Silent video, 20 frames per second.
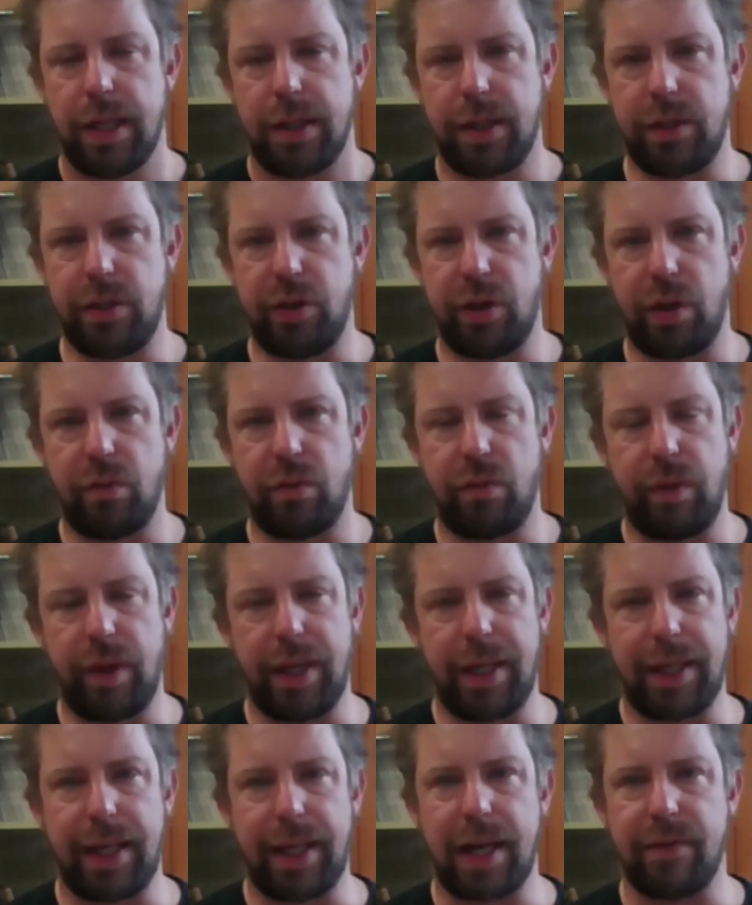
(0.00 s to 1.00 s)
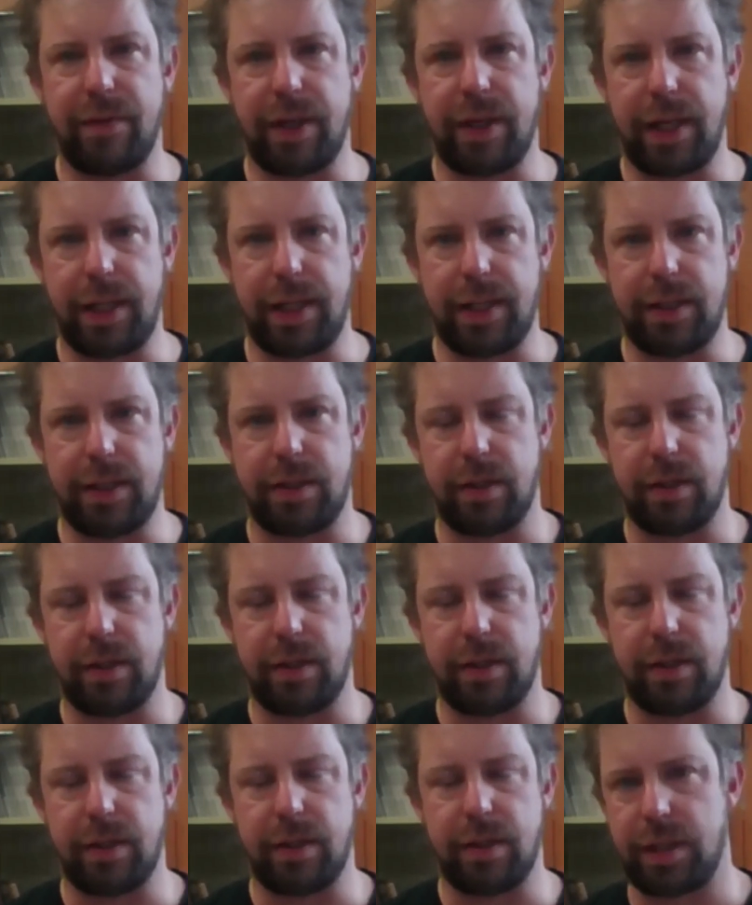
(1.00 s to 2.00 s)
then you don't really have a need to